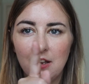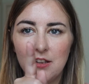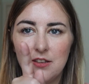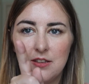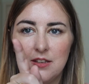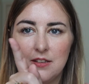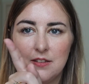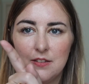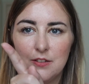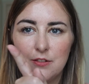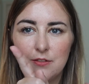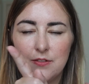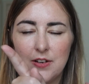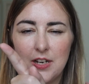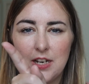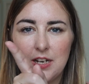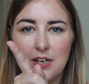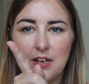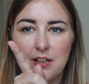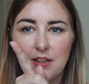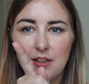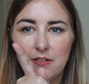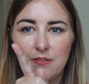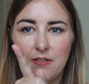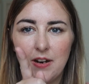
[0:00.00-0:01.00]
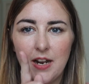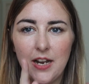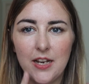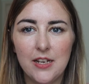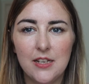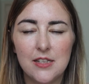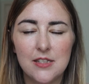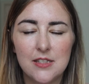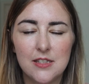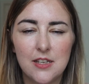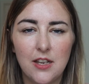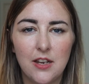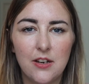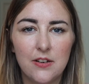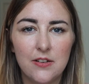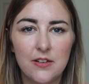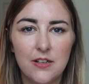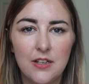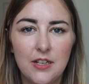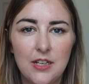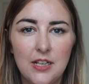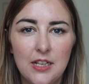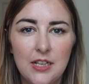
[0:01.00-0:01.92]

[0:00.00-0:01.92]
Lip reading: on the screen at the right, so